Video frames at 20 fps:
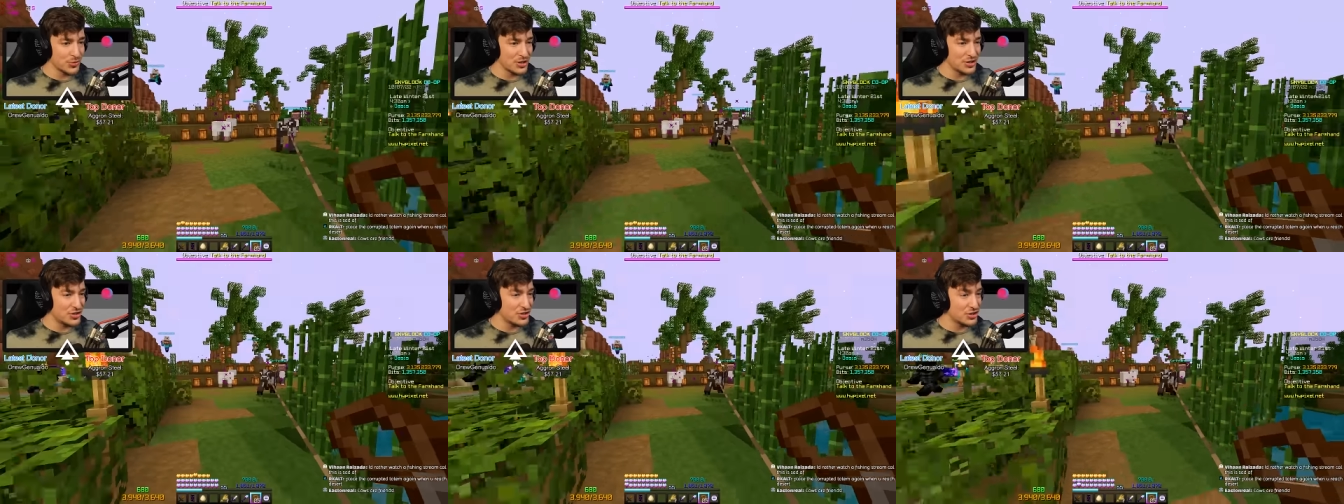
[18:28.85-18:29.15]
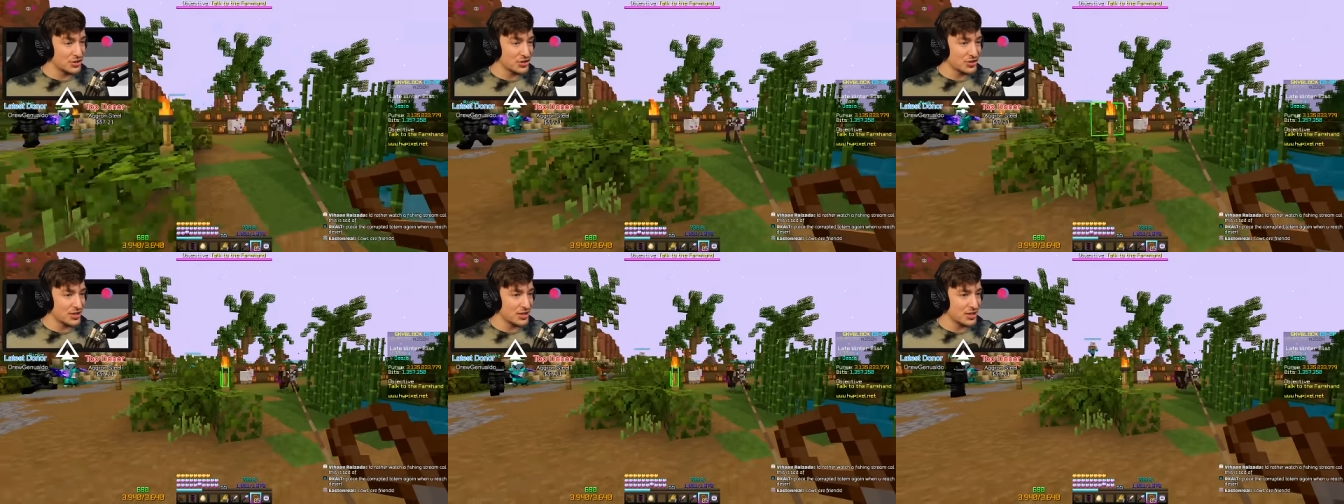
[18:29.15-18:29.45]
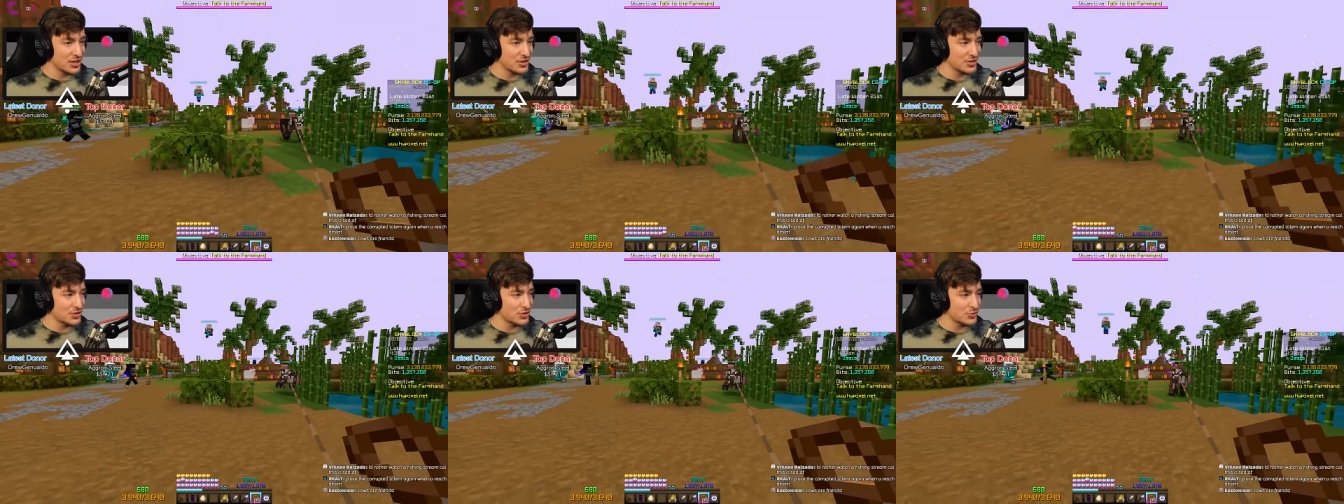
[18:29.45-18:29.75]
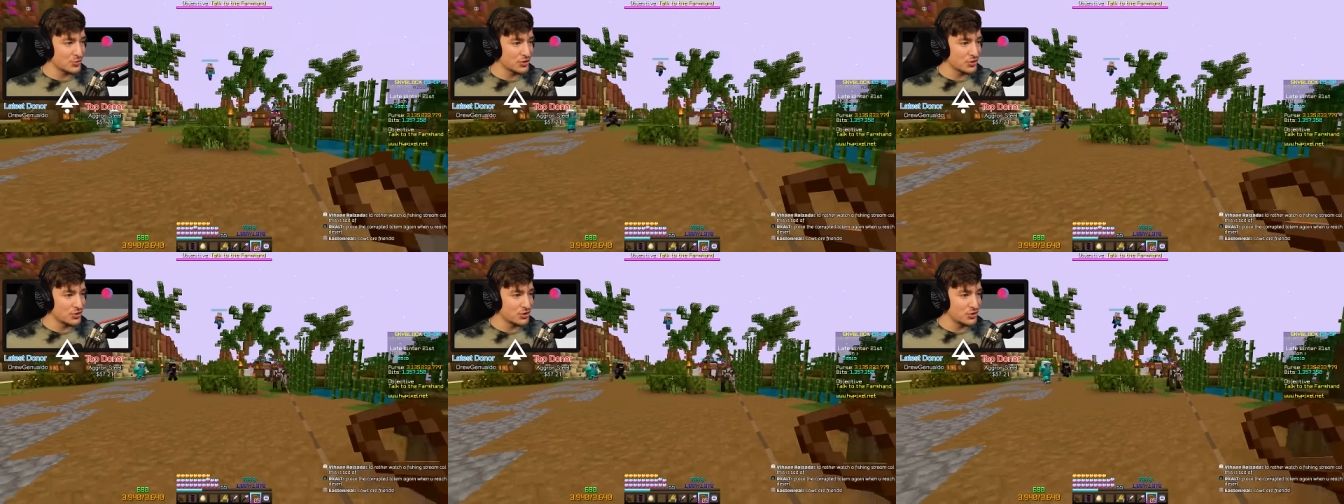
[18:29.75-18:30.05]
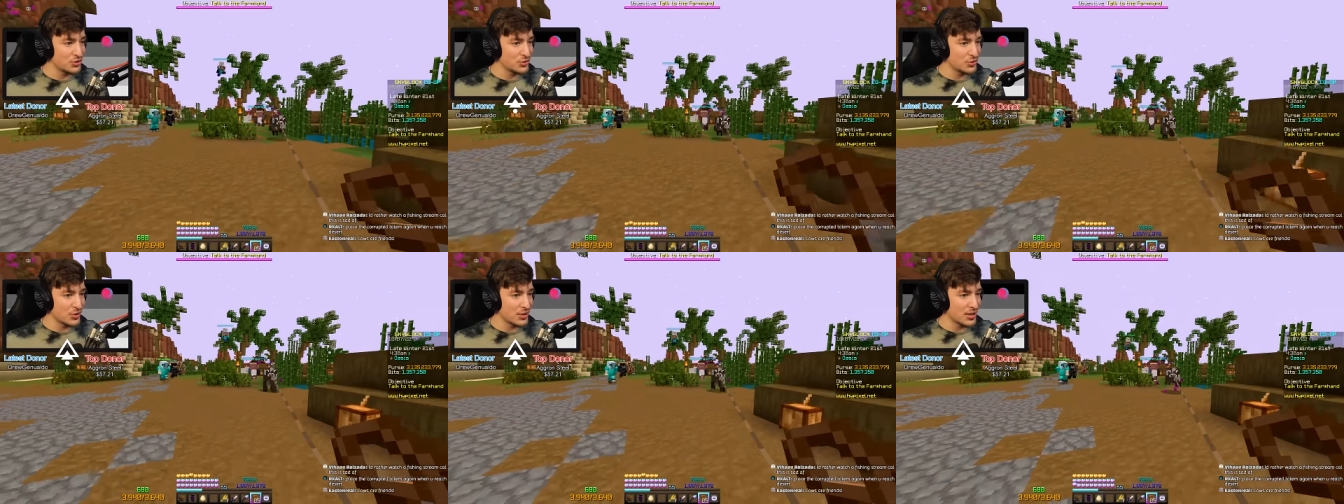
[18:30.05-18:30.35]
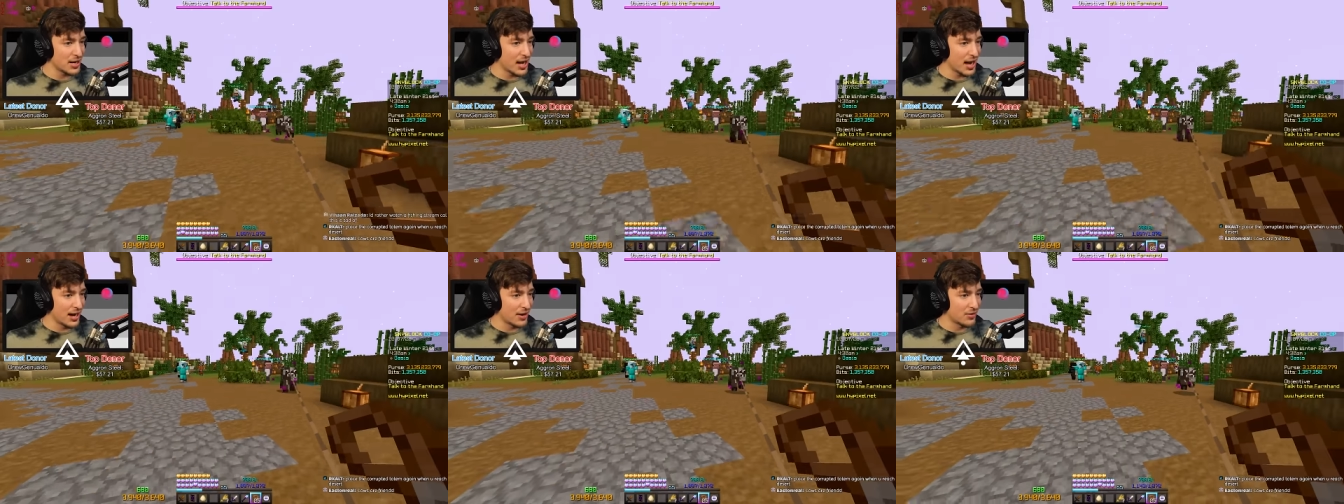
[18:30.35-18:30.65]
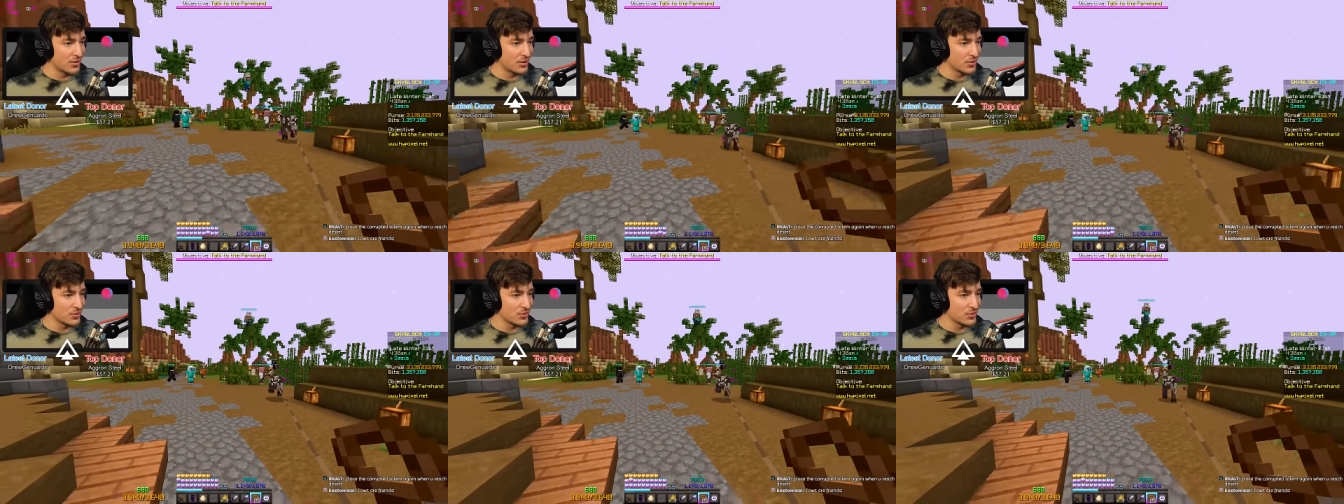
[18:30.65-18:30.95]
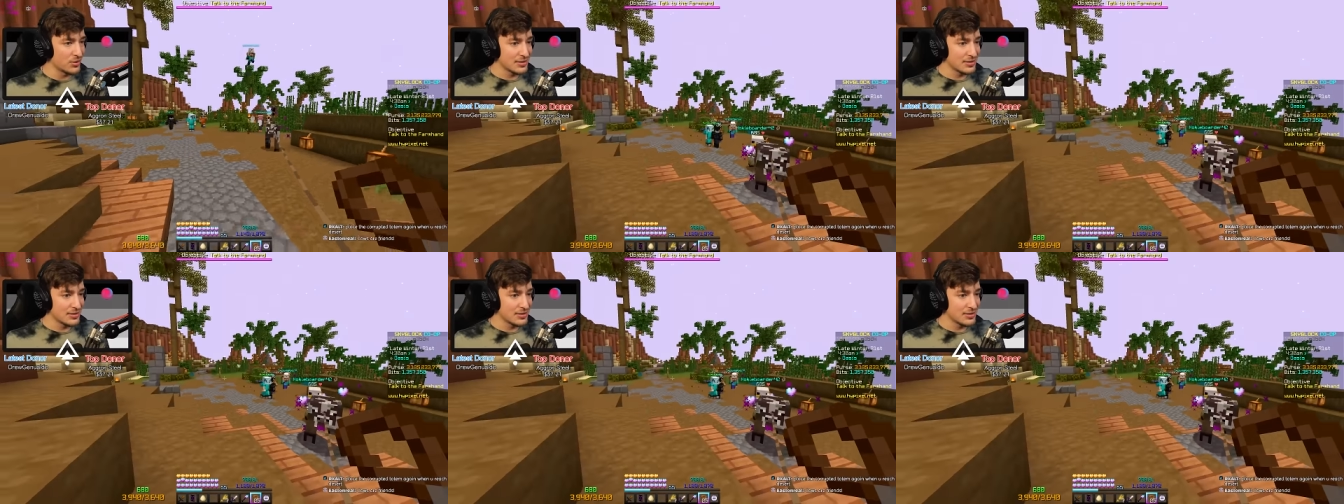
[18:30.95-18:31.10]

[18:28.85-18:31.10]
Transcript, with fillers: Oh, I just heard someone shoot an arrow.